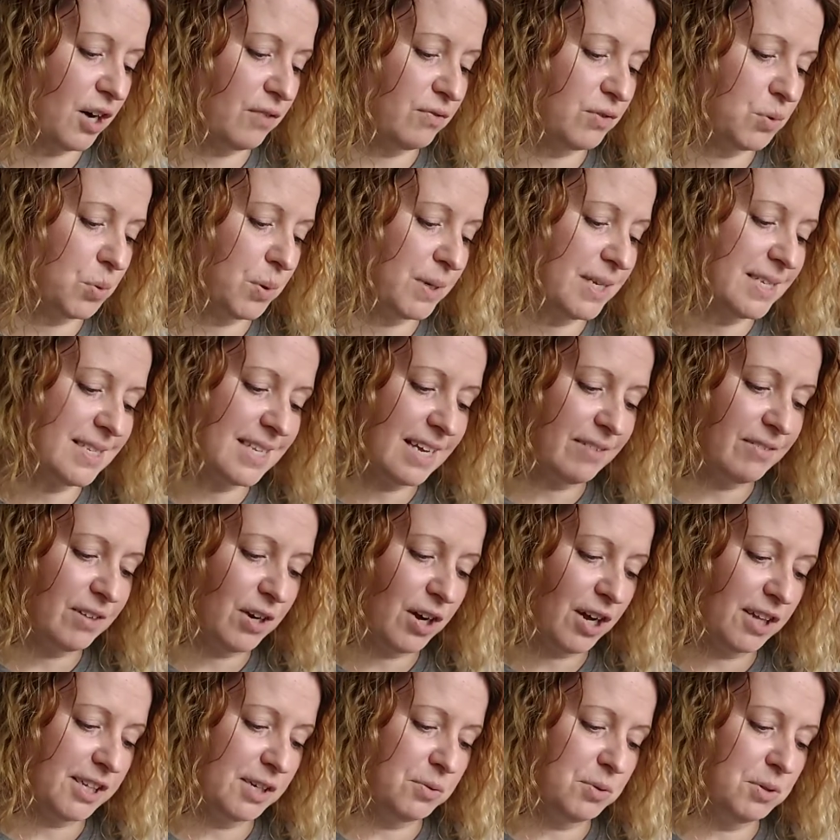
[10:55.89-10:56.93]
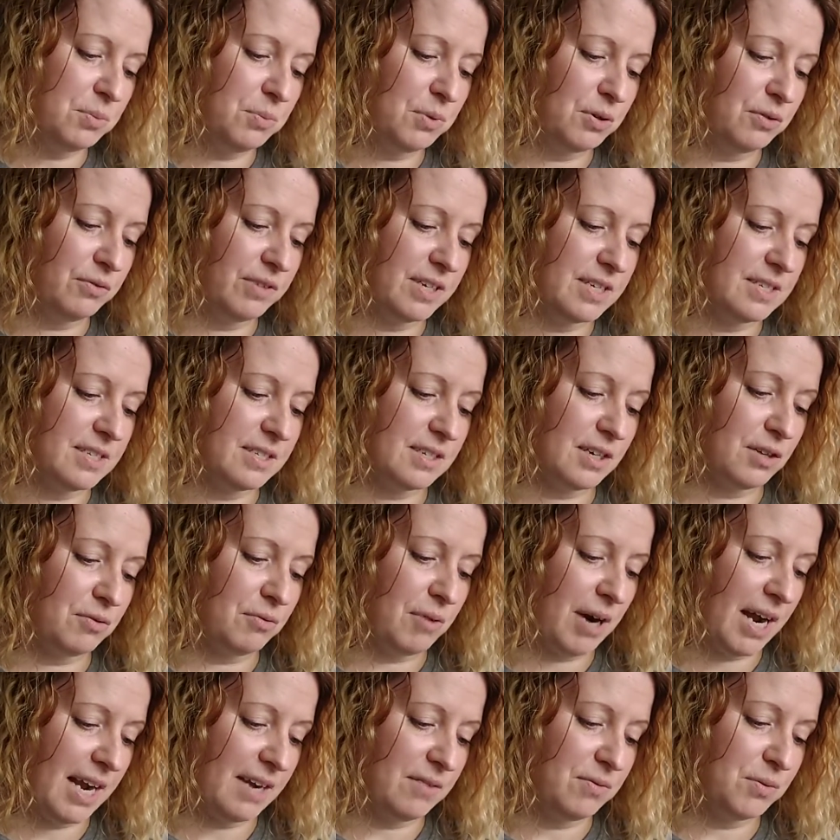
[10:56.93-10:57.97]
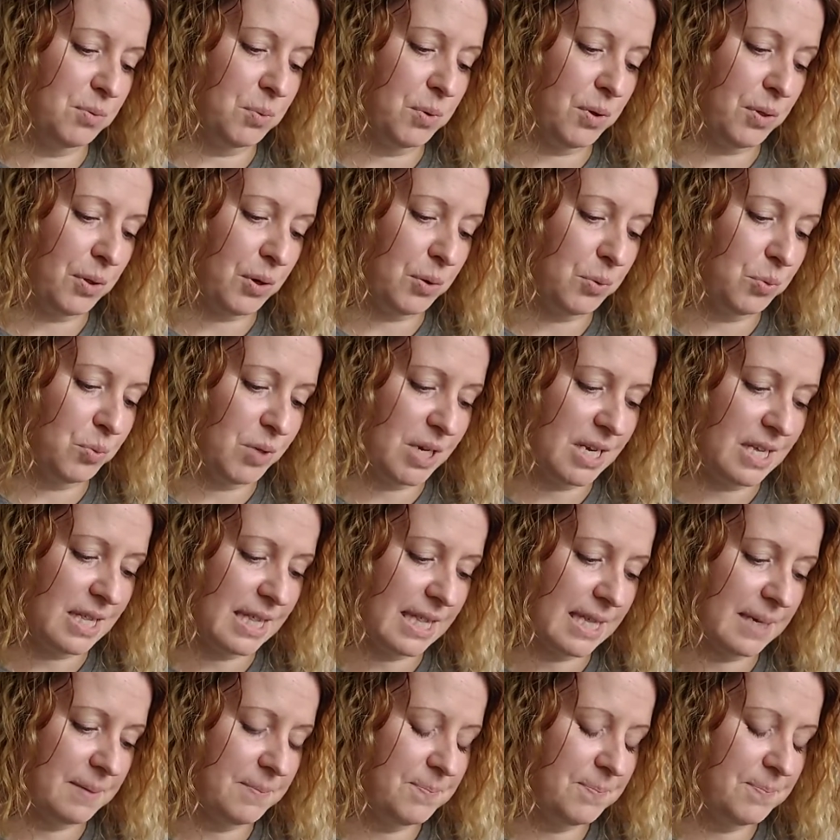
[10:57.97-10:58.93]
of 27 Hollywood movies, arrived with a wreath.